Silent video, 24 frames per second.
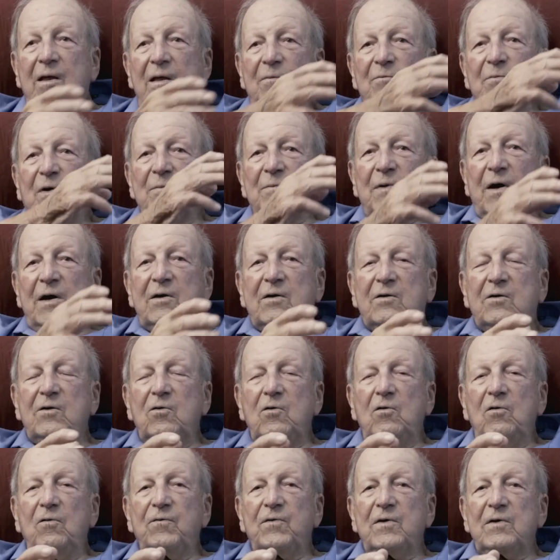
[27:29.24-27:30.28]
But my
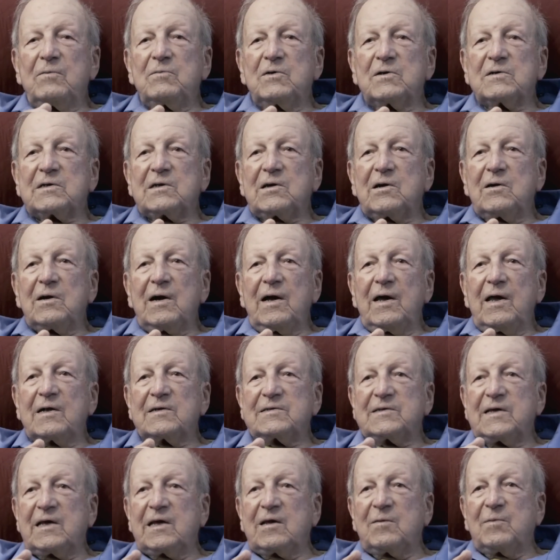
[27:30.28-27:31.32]
girlfriend was there. I had to
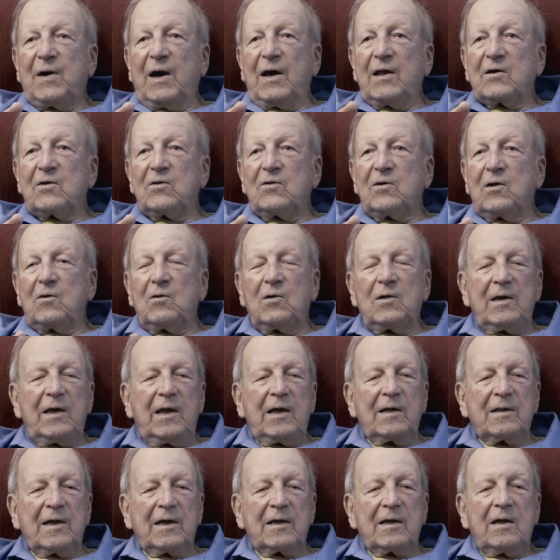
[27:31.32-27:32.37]
say goodbye to her. I only
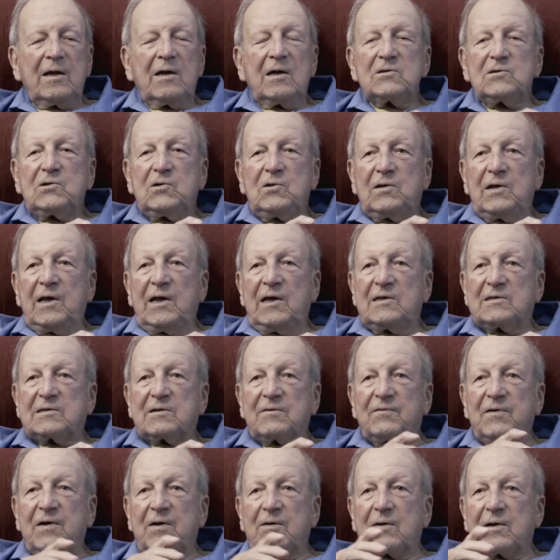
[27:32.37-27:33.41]
had like 2 days to
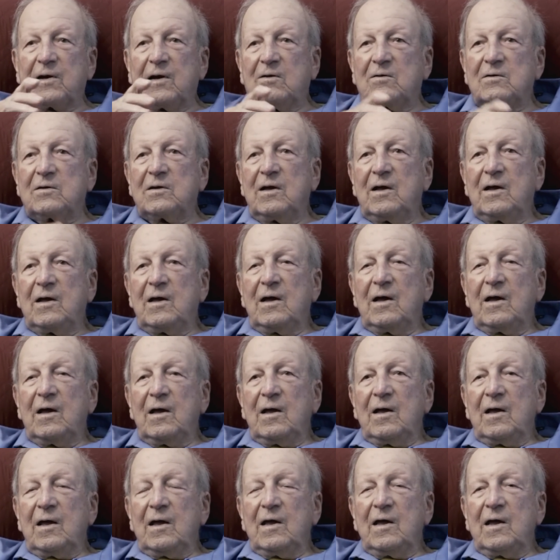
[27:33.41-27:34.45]
figure it out.
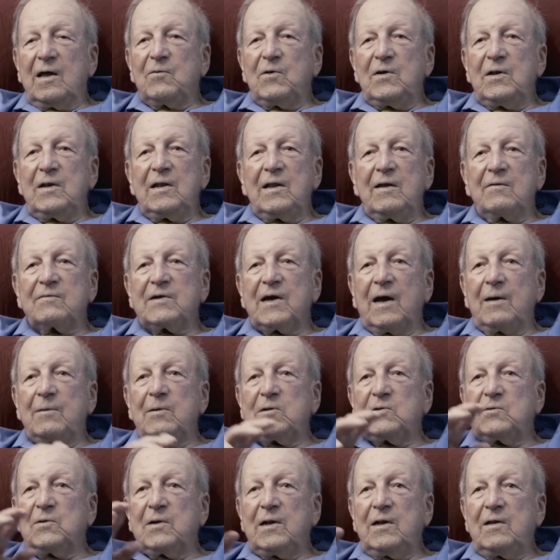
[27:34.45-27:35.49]
And we didn't have time to
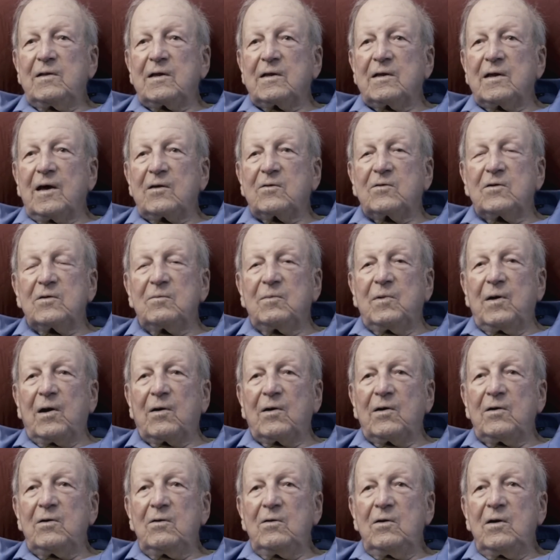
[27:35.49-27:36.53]
do anything. I couldn't
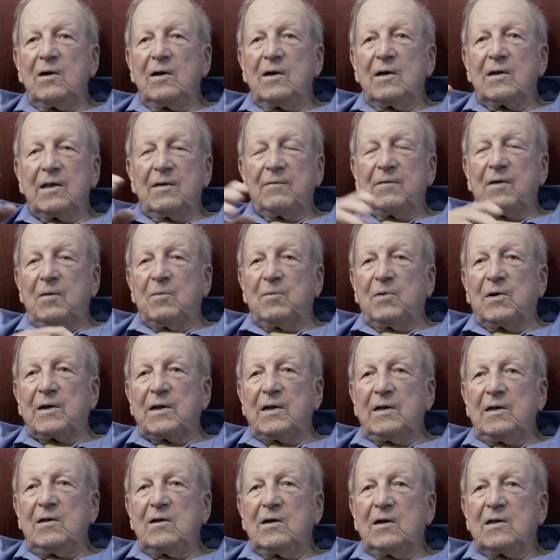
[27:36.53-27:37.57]
marry her, didn't have any
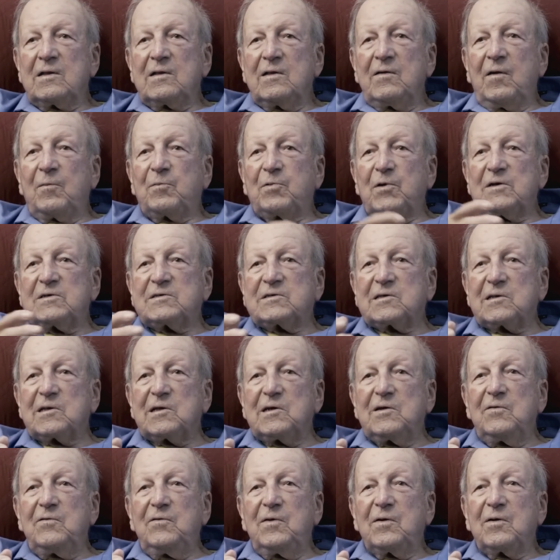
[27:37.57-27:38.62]
money, didn't have any place to
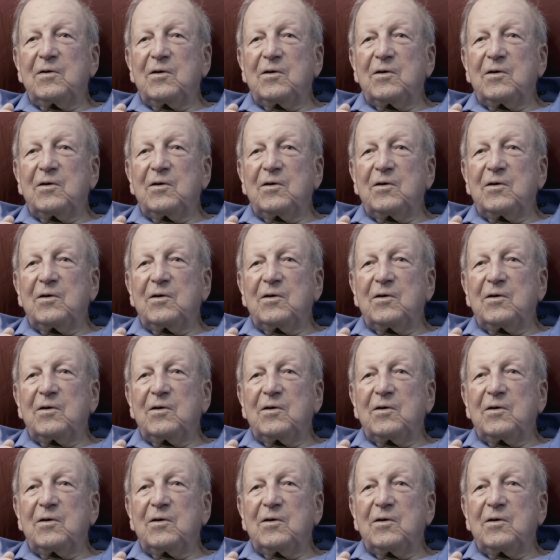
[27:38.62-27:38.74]
live,